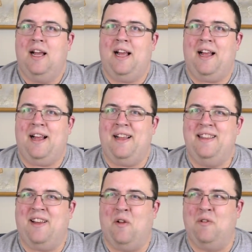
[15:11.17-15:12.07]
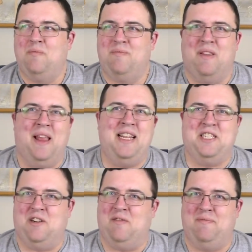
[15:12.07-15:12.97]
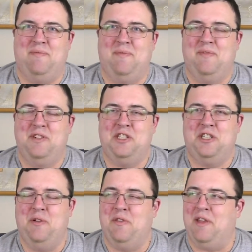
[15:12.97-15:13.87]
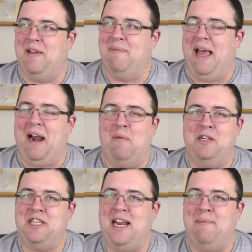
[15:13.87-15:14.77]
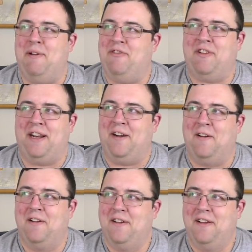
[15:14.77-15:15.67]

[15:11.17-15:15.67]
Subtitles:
The whole laser shoe thing. Man, I wish that had been funnier.